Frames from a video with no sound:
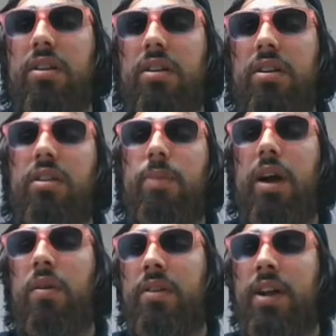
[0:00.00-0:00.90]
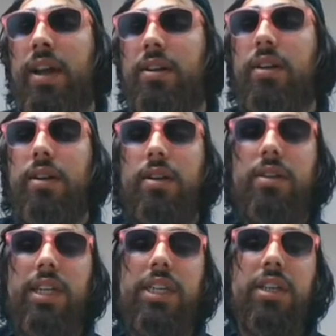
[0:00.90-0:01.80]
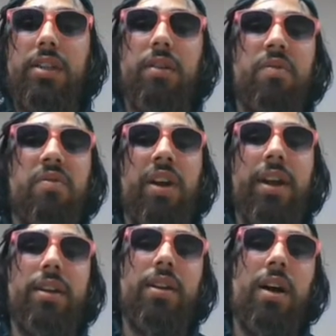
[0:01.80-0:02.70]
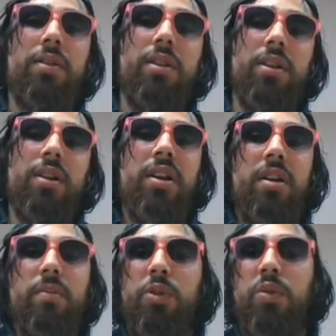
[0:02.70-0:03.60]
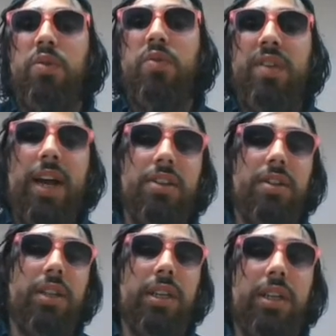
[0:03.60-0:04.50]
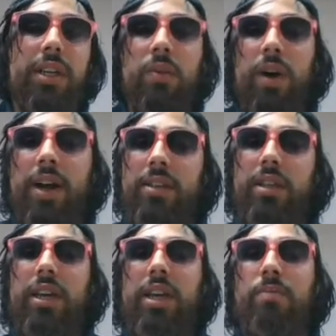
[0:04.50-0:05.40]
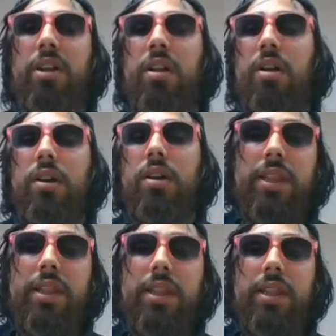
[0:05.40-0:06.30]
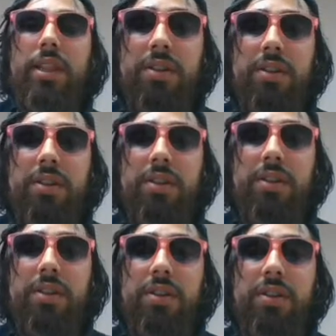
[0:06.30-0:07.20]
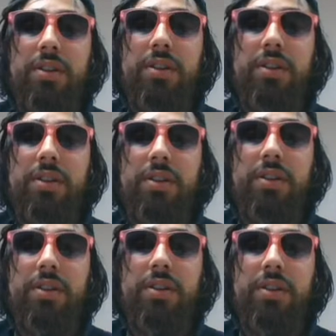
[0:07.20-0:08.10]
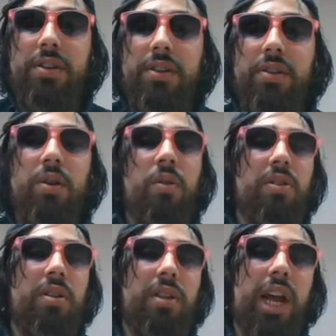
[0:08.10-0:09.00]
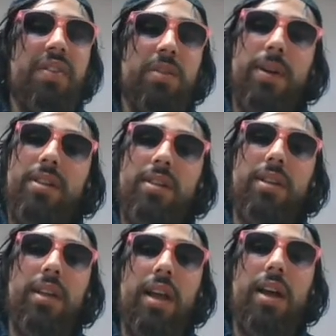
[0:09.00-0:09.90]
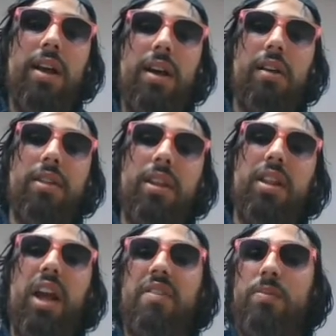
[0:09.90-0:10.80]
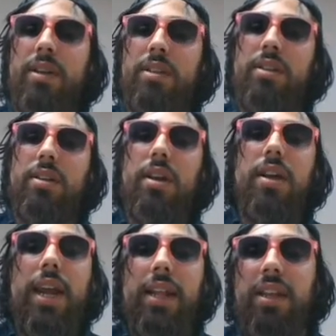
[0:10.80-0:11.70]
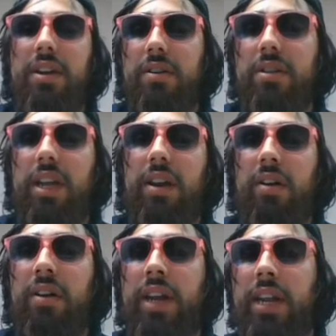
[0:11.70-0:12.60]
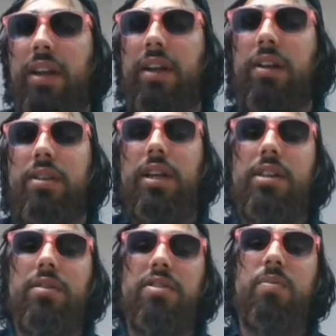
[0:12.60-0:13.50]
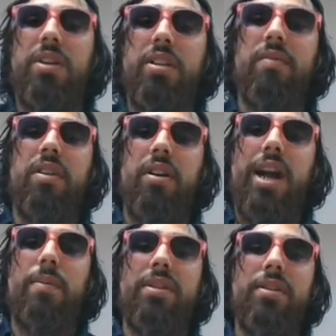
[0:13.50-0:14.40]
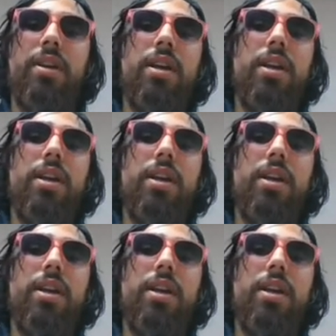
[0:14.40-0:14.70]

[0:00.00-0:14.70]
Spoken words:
based on the Power 9 teachings of right outlook, move naturally, eat wisely, and belong. It then calculates their biological age, overall life expectancy, healthy life expectancy, and the years they are gaining/losing because of their habits.